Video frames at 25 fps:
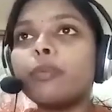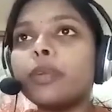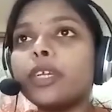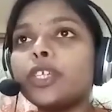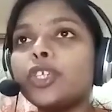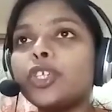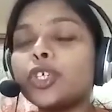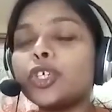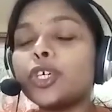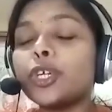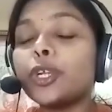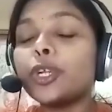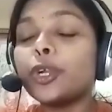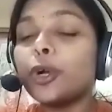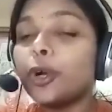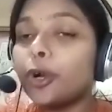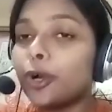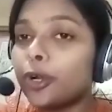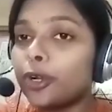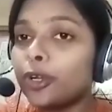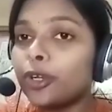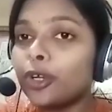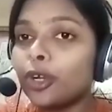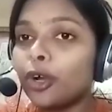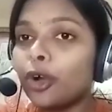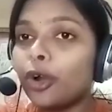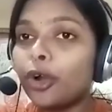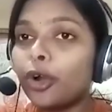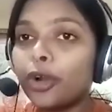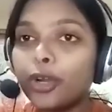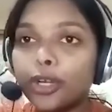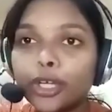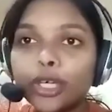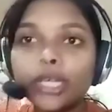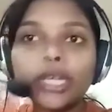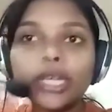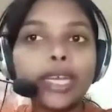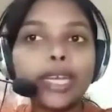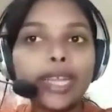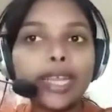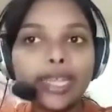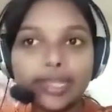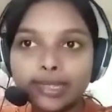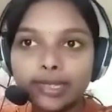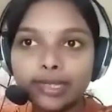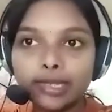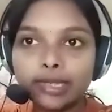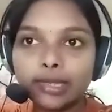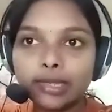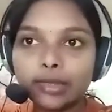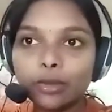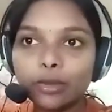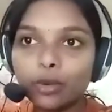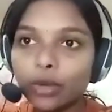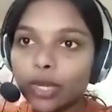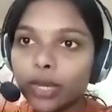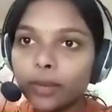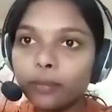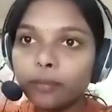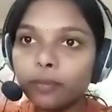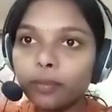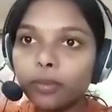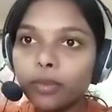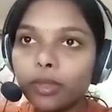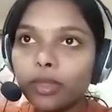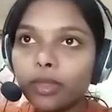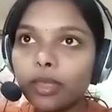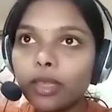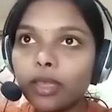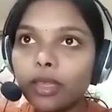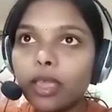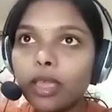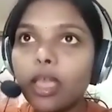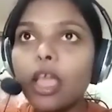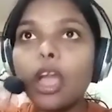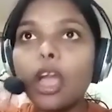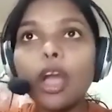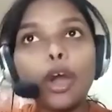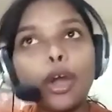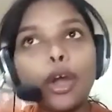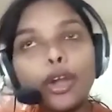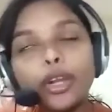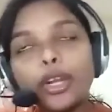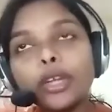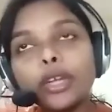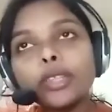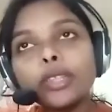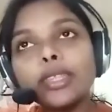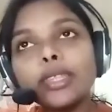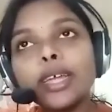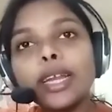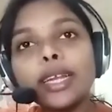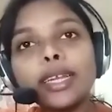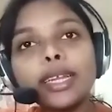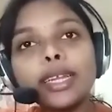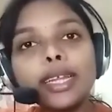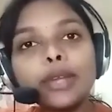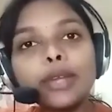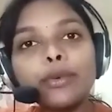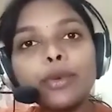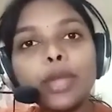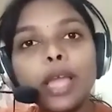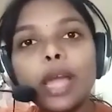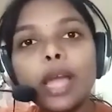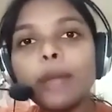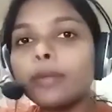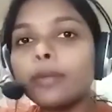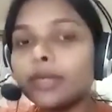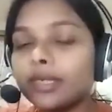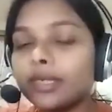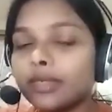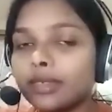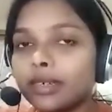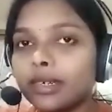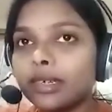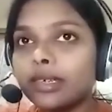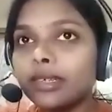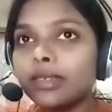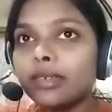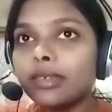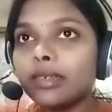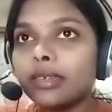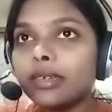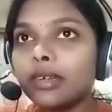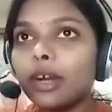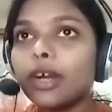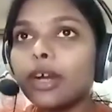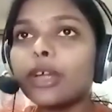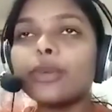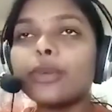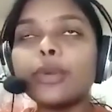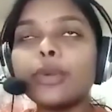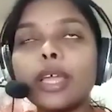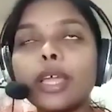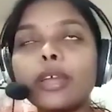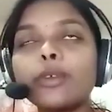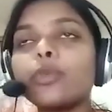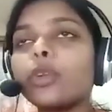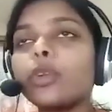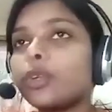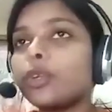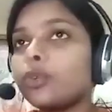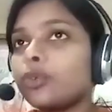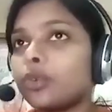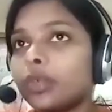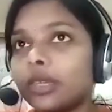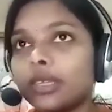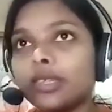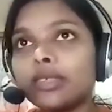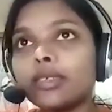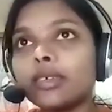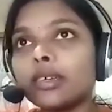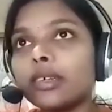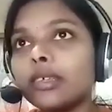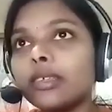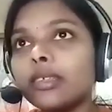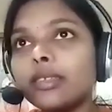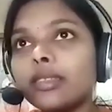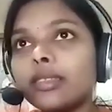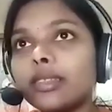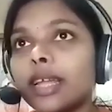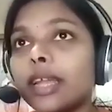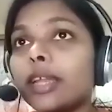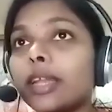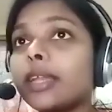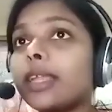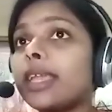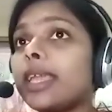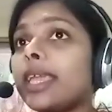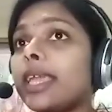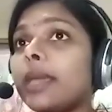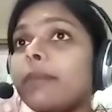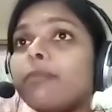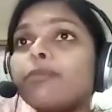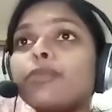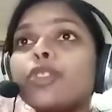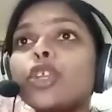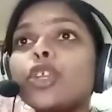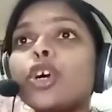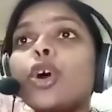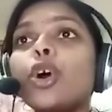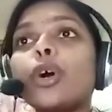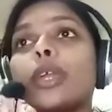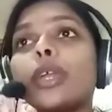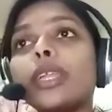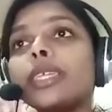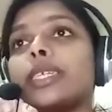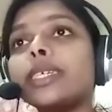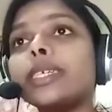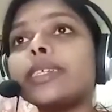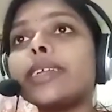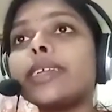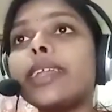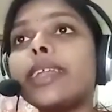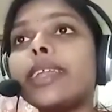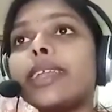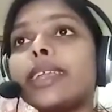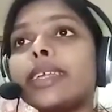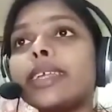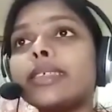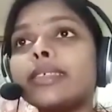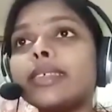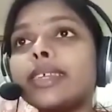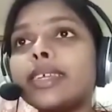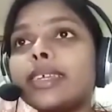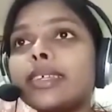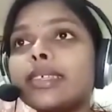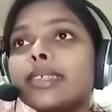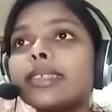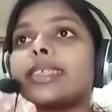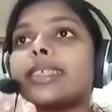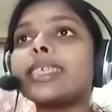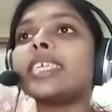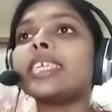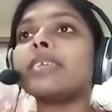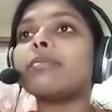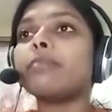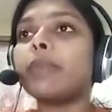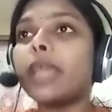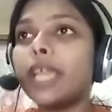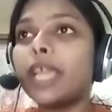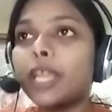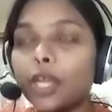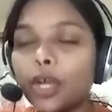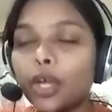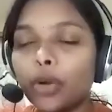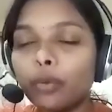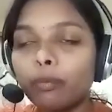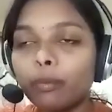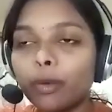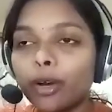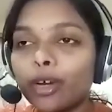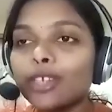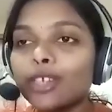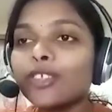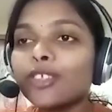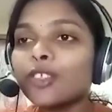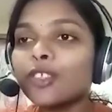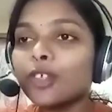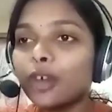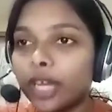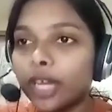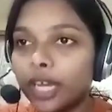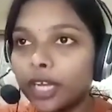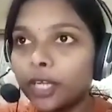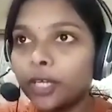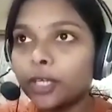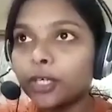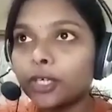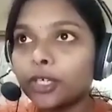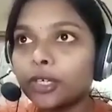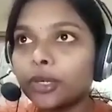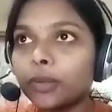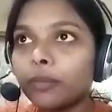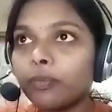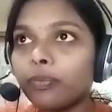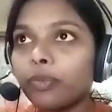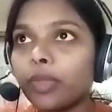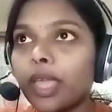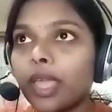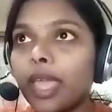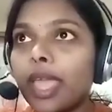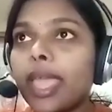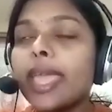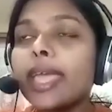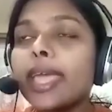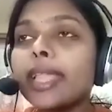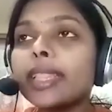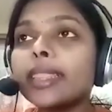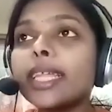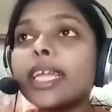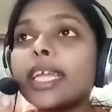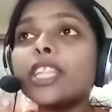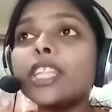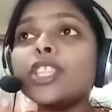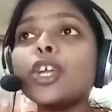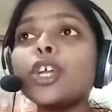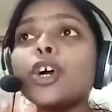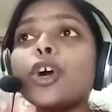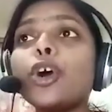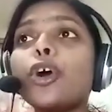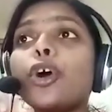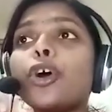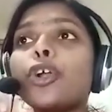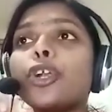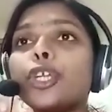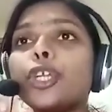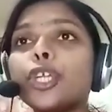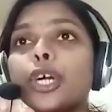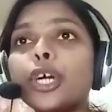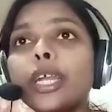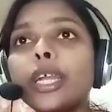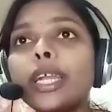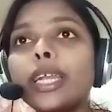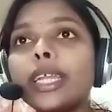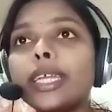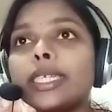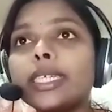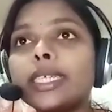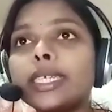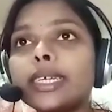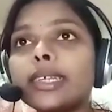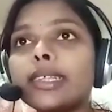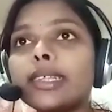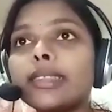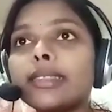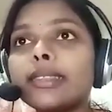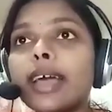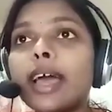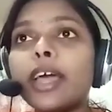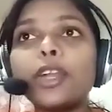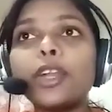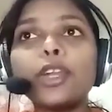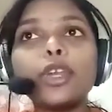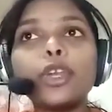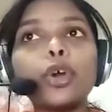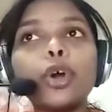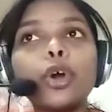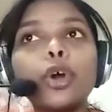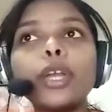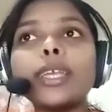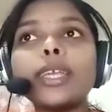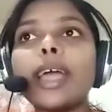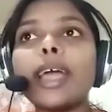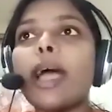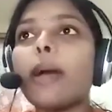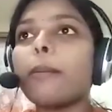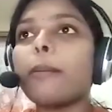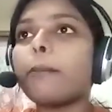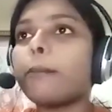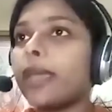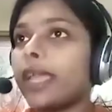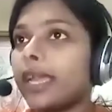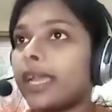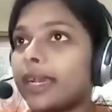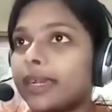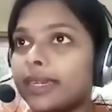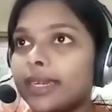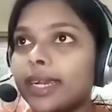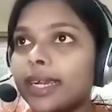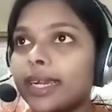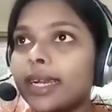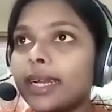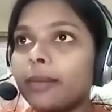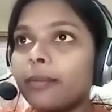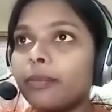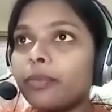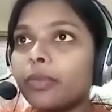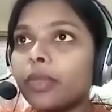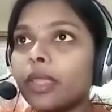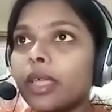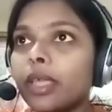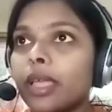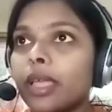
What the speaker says: forfeiture on under lessees. Okay. Under that, we have discussed or we are going to discuss that if the original lessee is given up or surrender, then the under leases are not affected